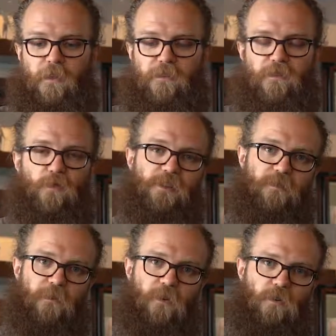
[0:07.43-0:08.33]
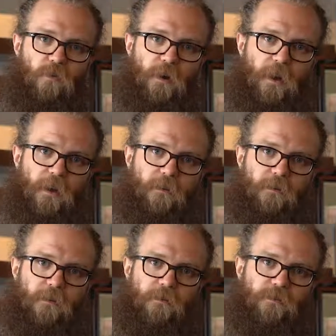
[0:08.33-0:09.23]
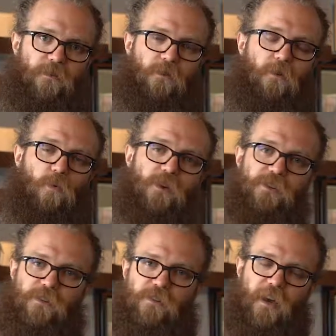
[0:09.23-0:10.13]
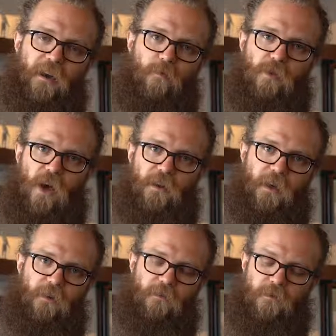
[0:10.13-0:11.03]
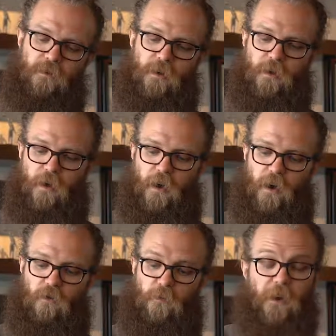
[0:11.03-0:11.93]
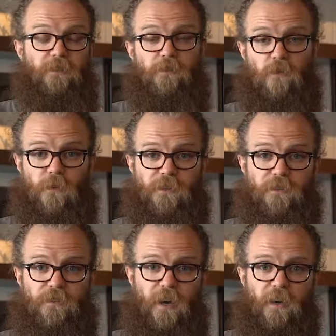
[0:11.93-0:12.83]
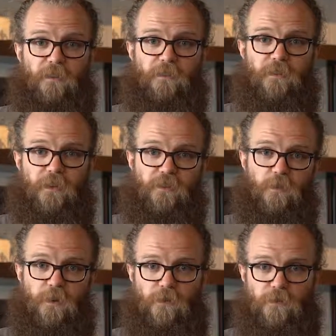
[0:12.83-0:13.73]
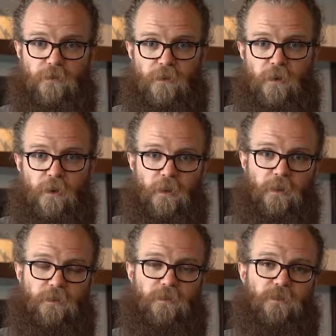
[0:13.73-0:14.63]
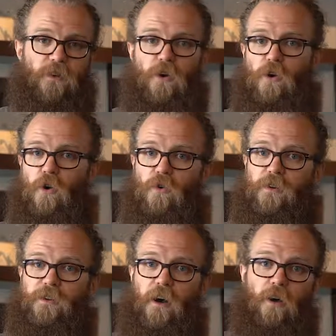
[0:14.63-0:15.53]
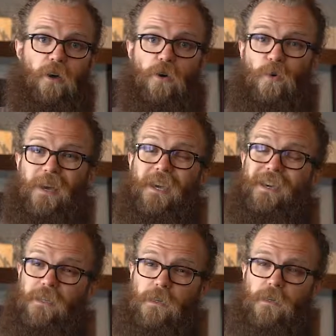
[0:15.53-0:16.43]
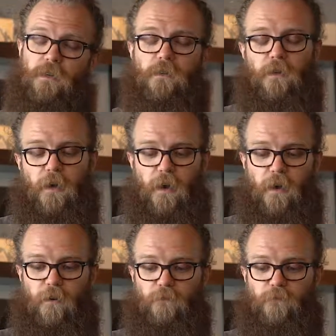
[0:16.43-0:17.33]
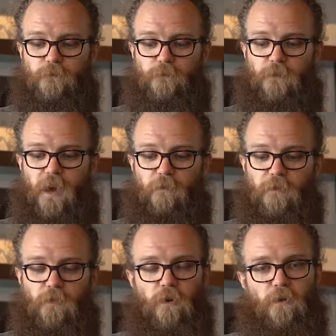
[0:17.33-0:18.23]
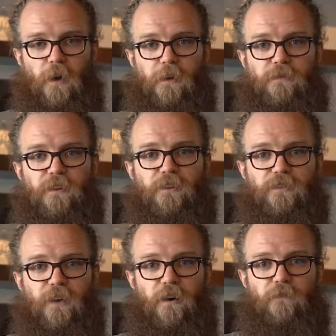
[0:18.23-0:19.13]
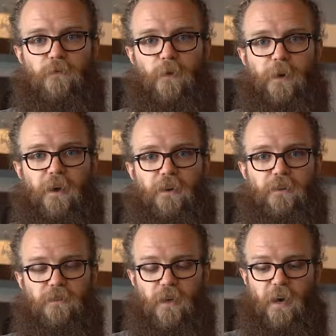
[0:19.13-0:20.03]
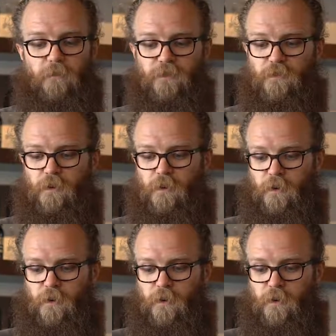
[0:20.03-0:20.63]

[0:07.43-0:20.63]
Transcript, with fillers: This is the Wisdom of Old One Eye. This is a Norwegian style blonde ale. Uh, what makes it Norwegian style is the yeast we use. This is Hornindal Kveik Yeast. Uh, came from Norway, single cell from Omega Yeast Labs.